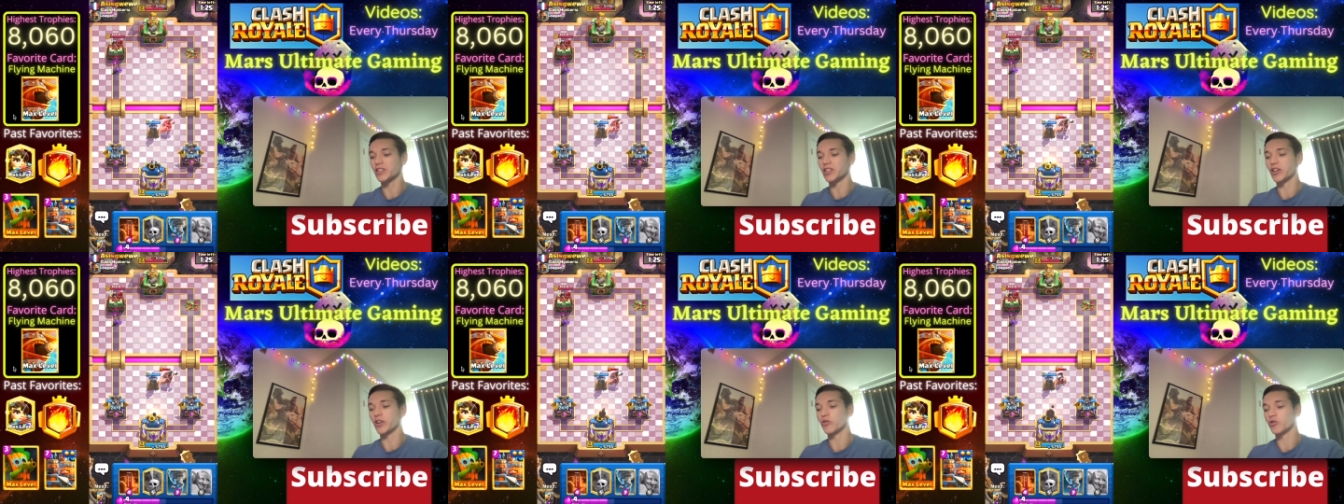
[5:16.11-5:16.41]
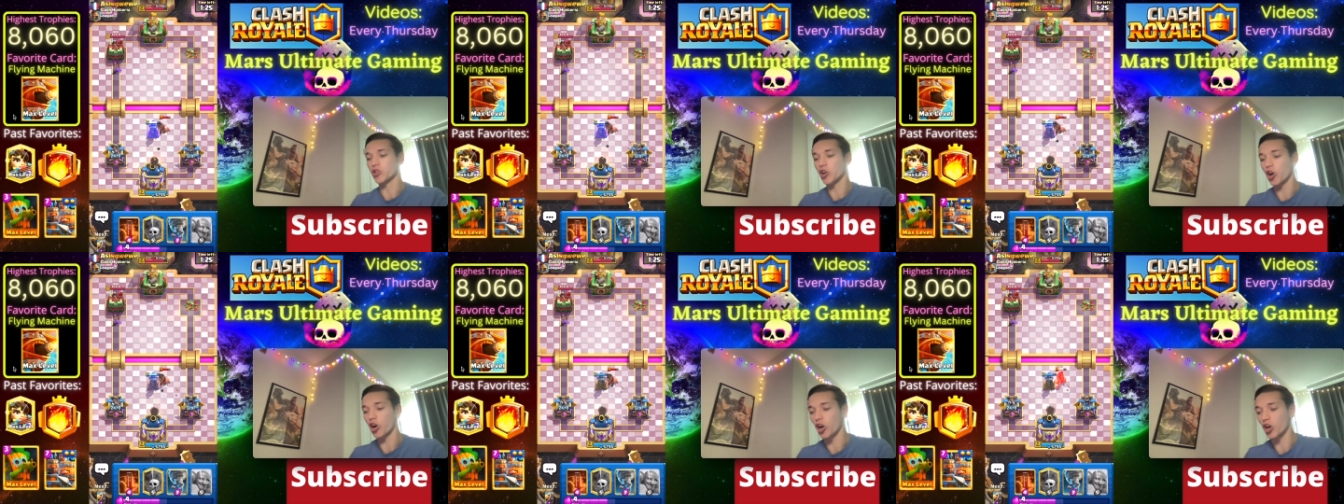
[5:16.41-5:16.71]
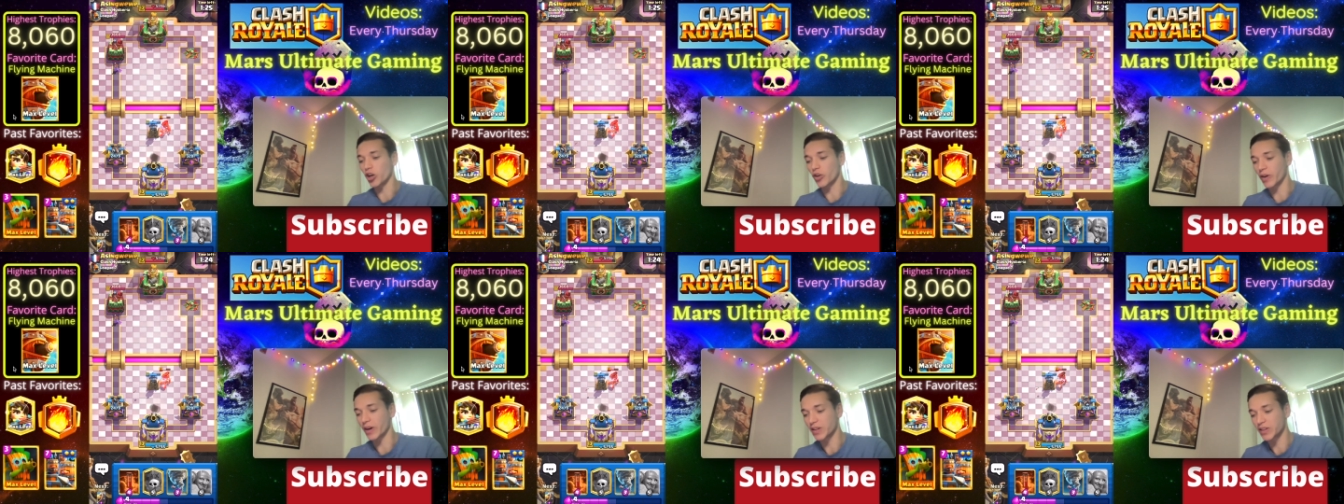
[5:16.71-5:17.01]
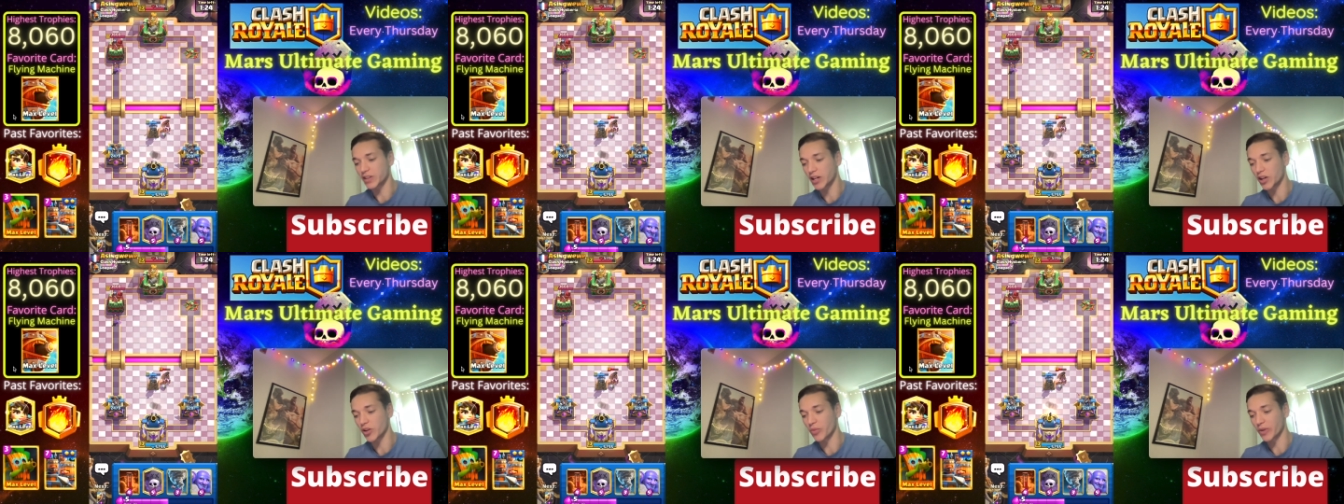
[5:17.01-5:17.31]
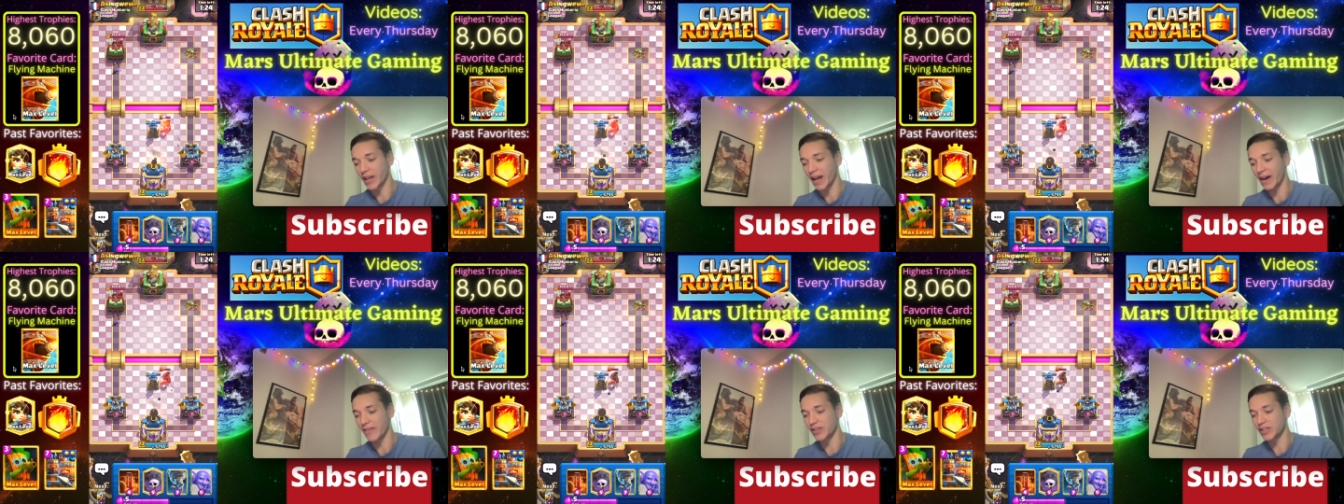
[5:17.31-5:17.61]
He goes Hog right there.
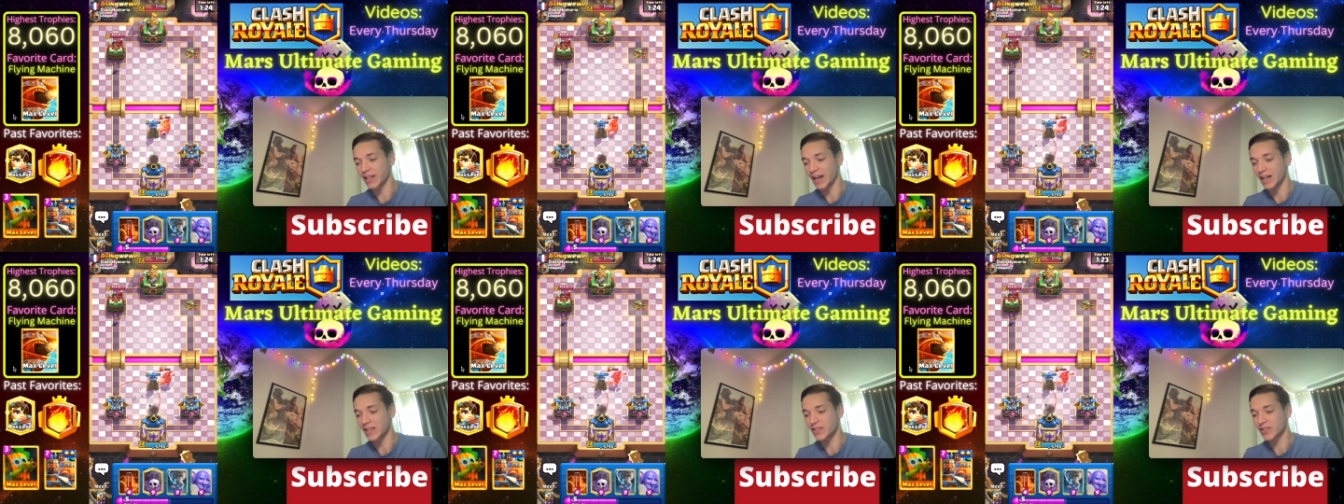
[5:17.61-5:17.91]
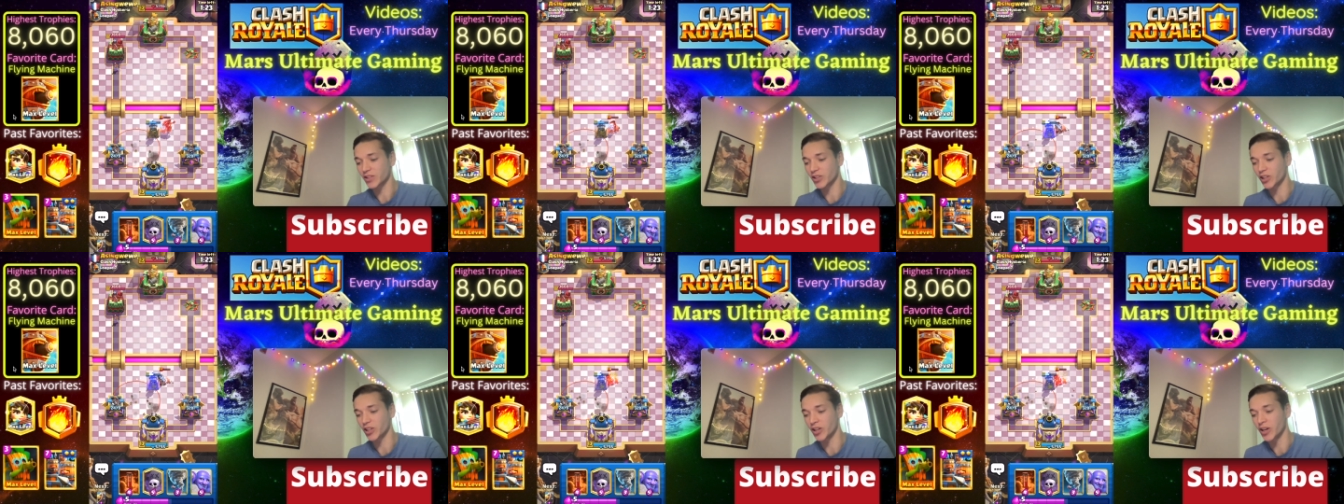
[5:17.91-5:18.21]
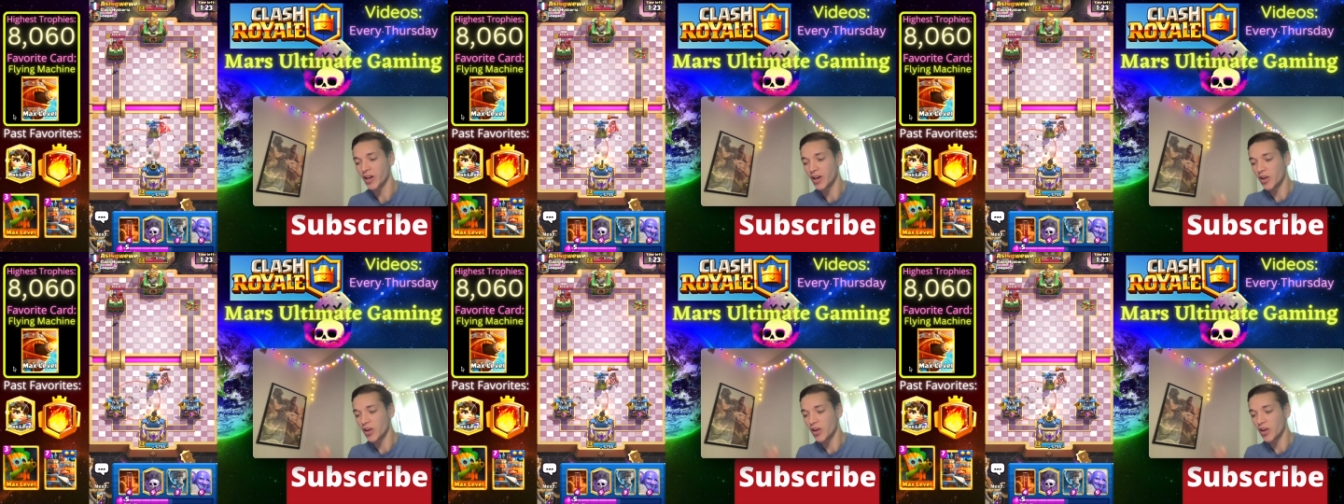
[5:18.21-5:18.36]
We have a Tesla